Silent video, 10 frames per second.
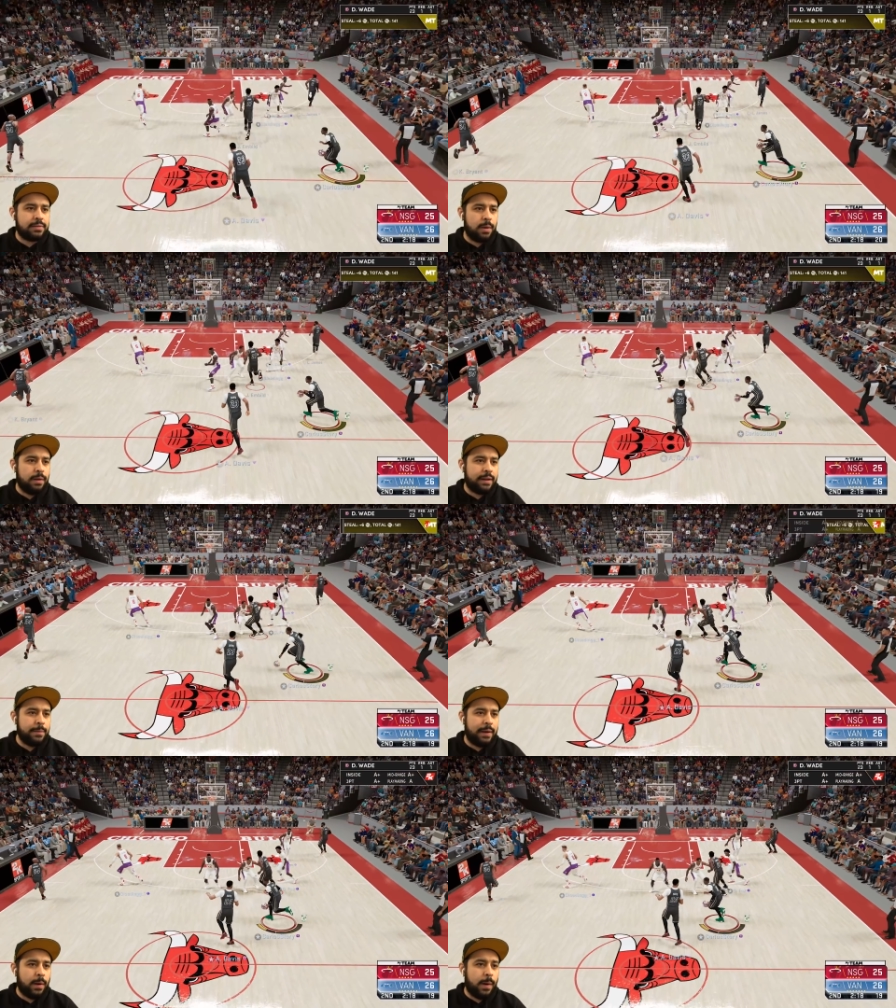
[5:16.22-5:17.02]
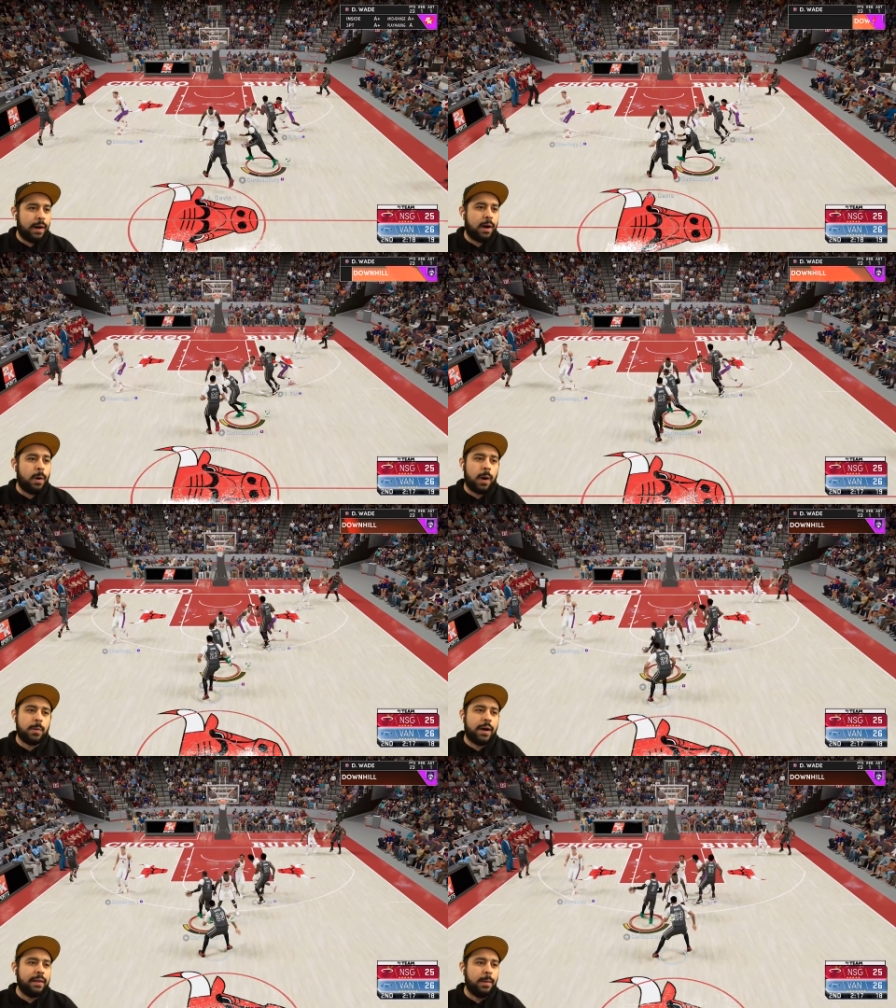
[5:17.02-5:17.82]
Let's go though, D-Wade. Oh, oh, I
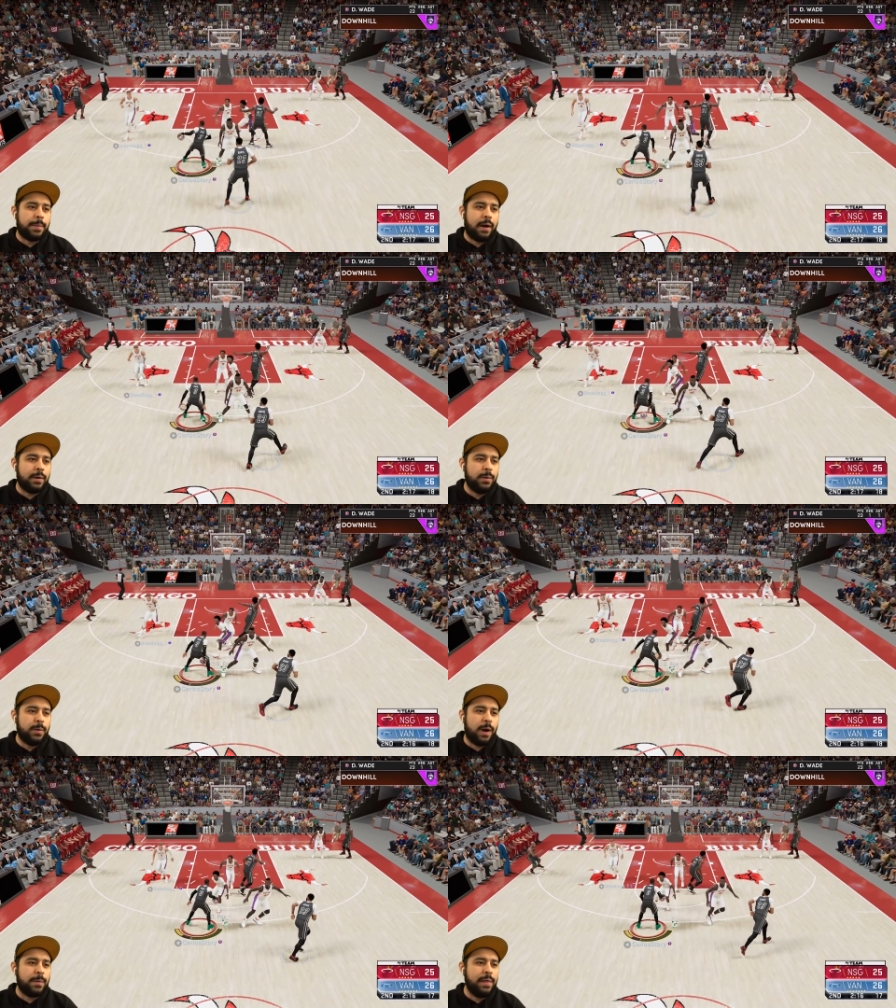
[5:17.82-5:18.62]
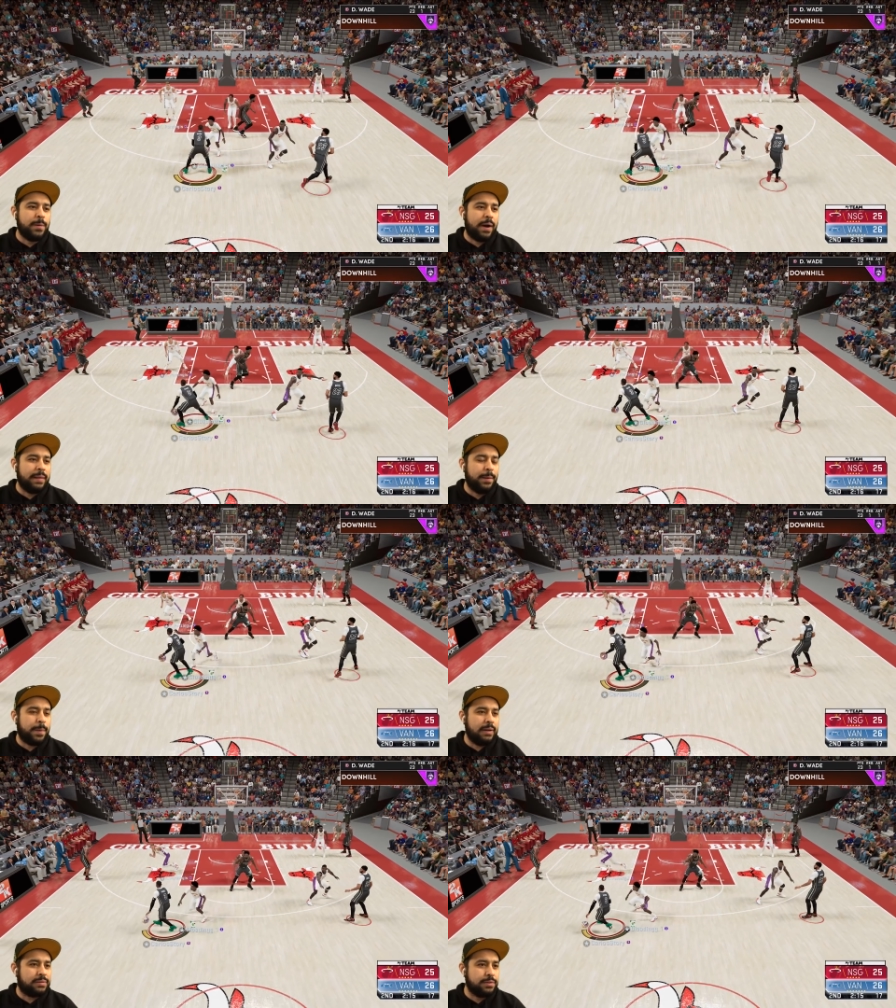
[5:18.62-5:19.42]
wanted LeBron. Oh, I really wanted
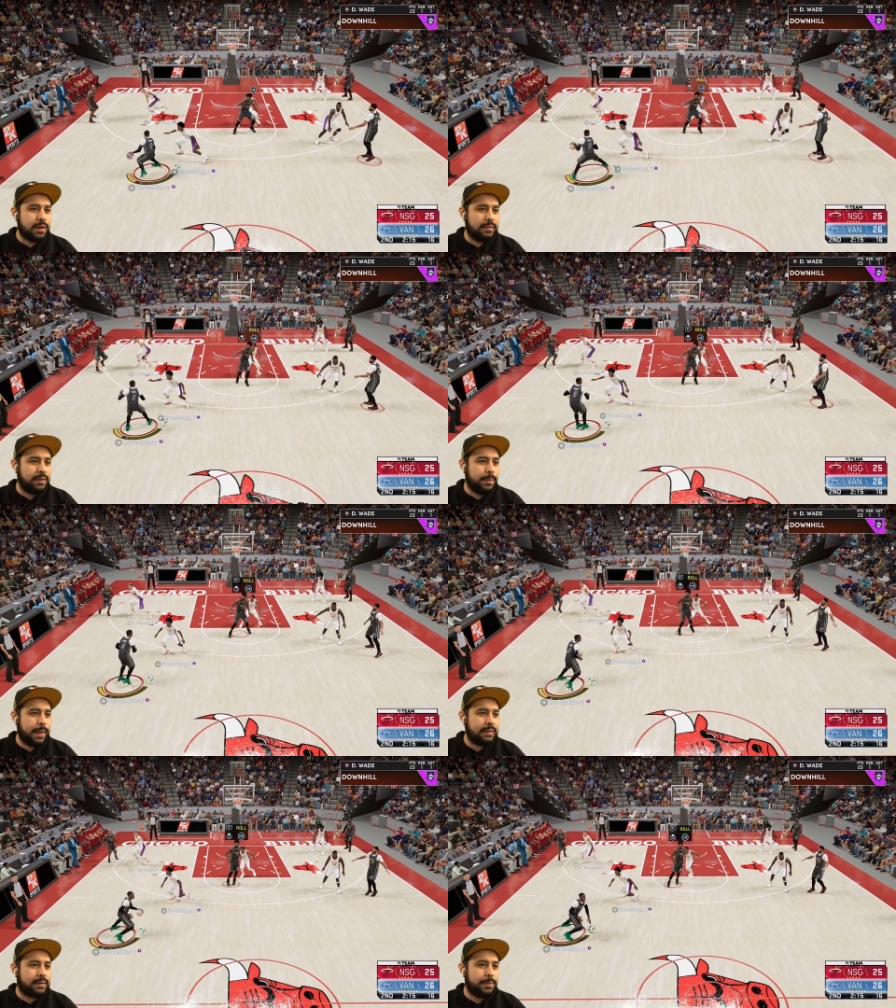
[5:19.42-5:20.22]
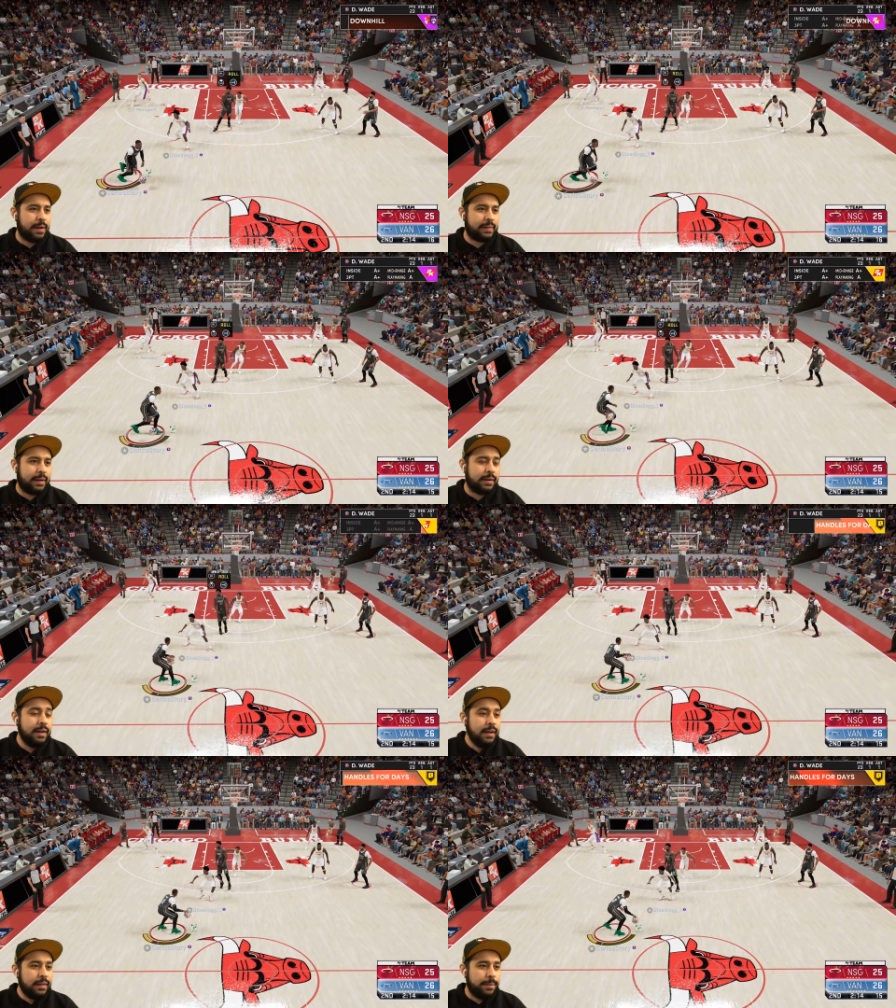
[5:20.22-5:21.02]
LeBron to drive to the basket right there.
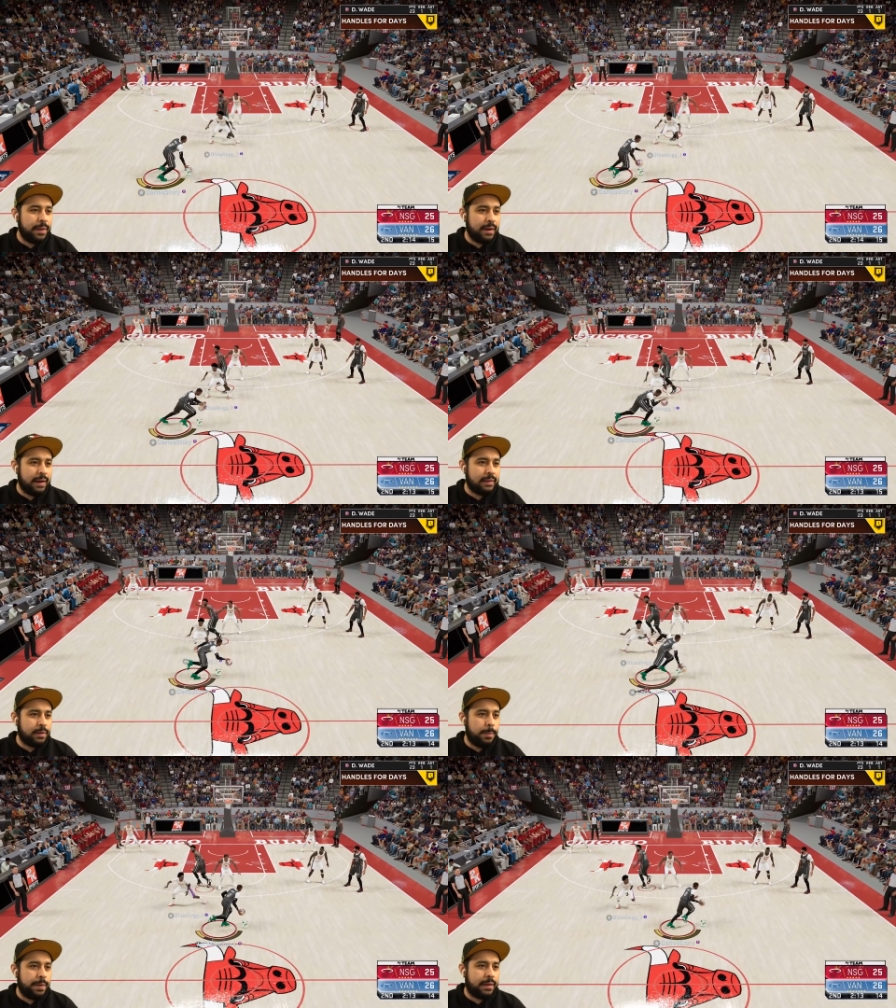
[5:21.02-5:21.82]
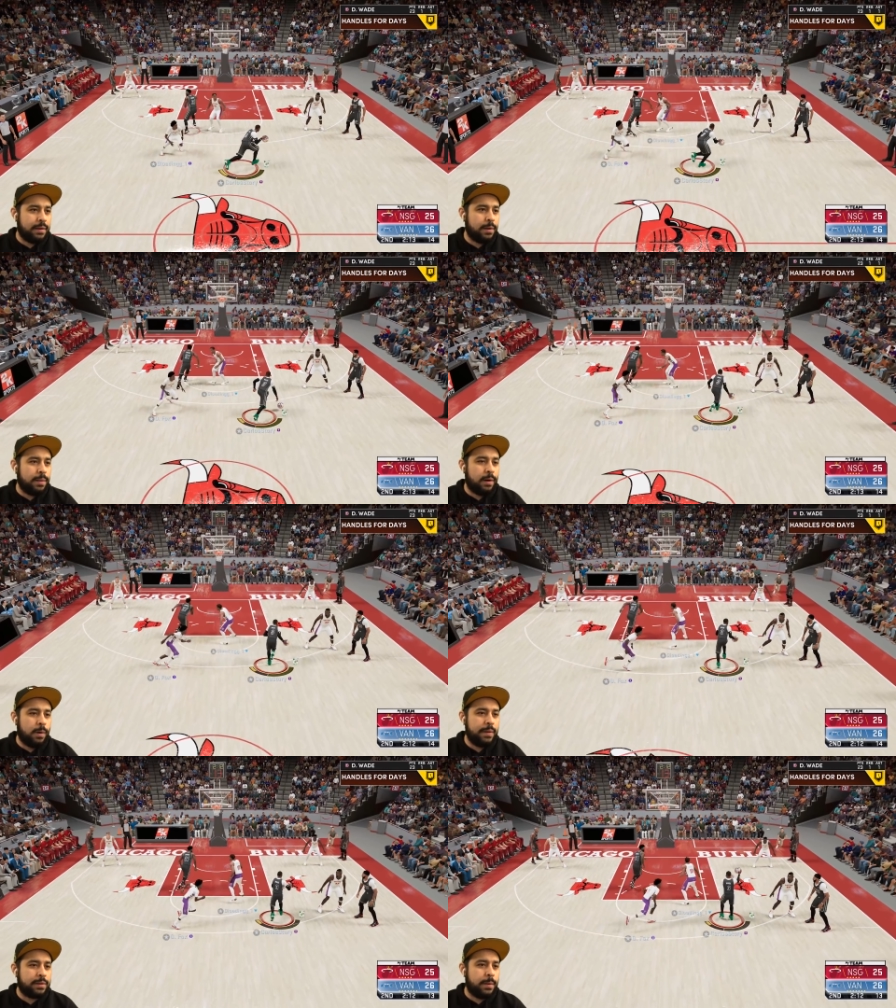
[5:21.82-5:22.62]
Let me get a nice little pick and roll. Though. Oh,
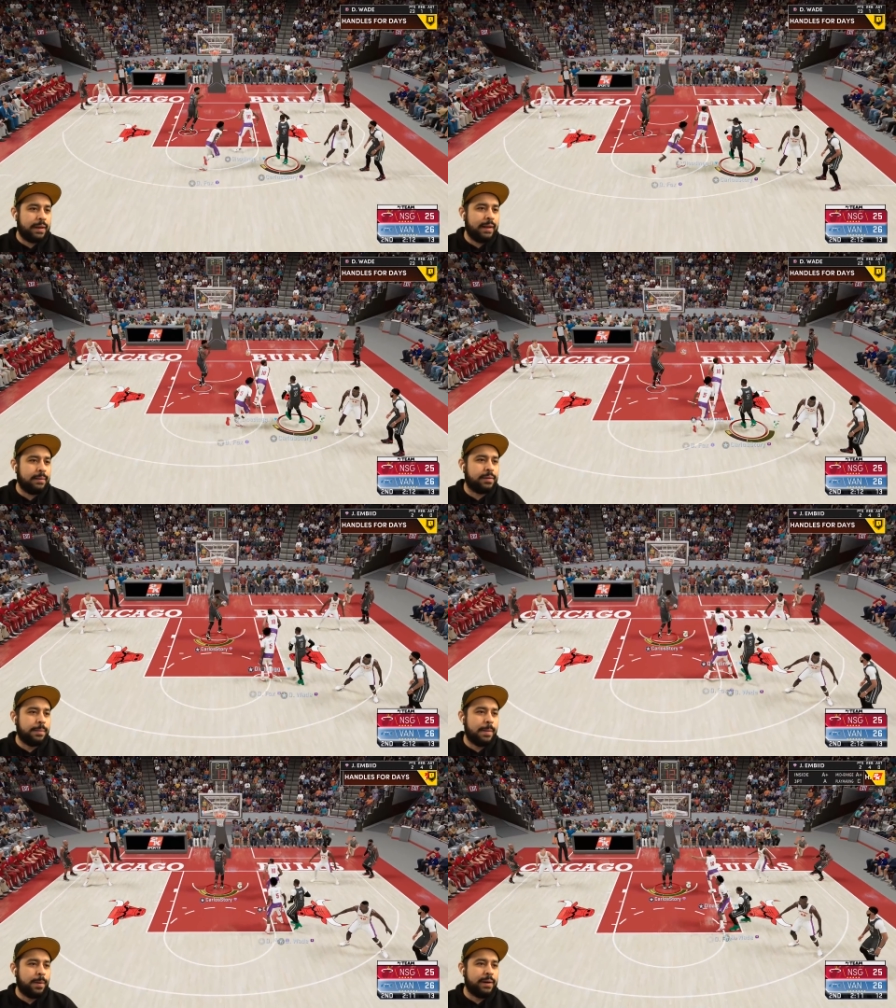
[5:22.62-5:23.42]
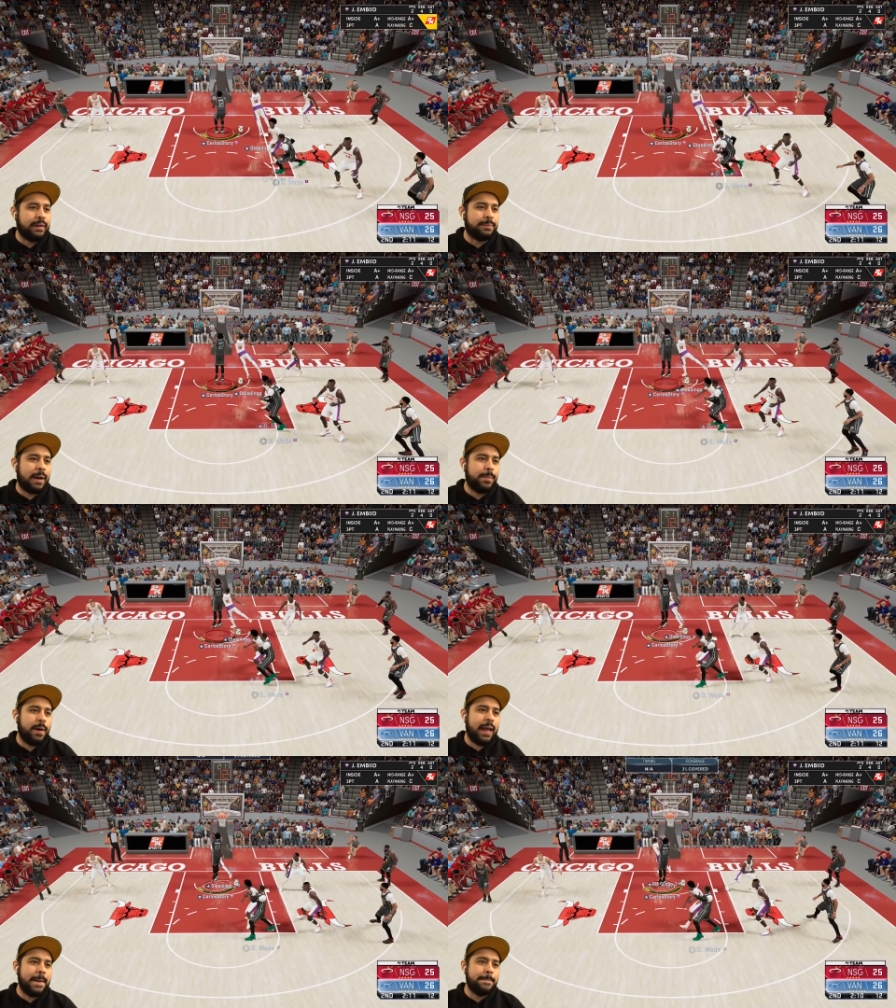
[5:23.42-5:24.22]
we throwing it out to my boy, my
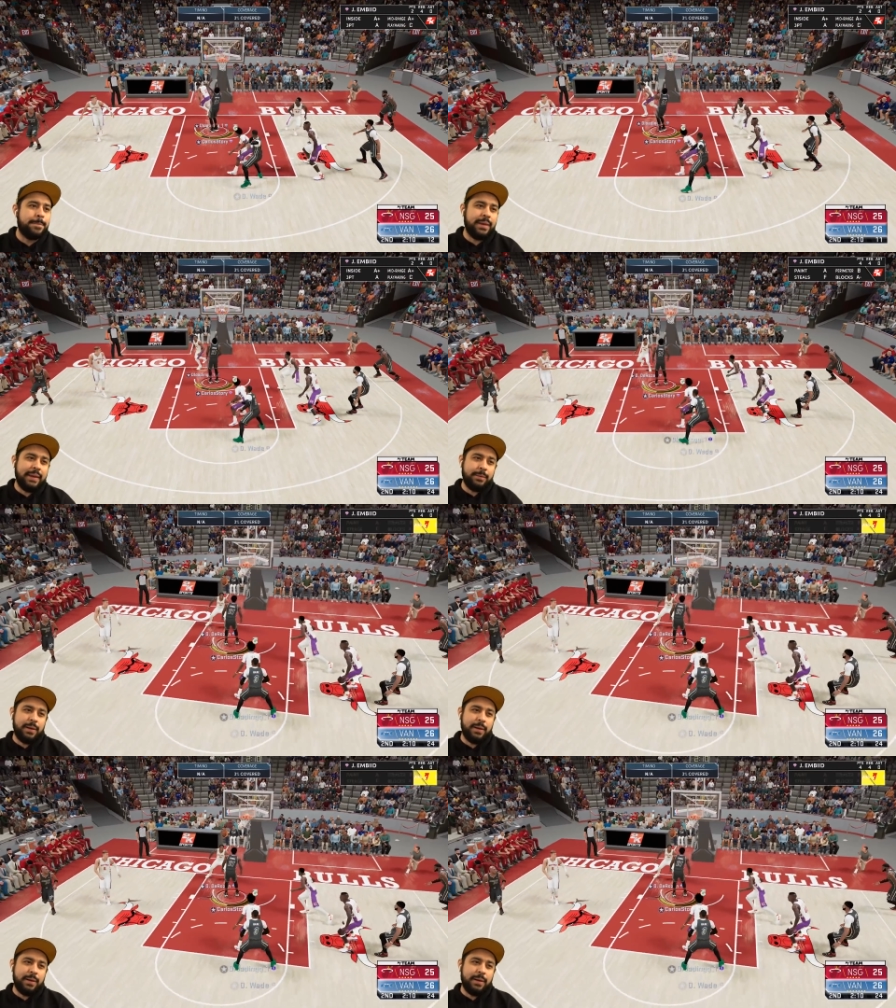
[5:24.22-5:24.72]
boy Embiid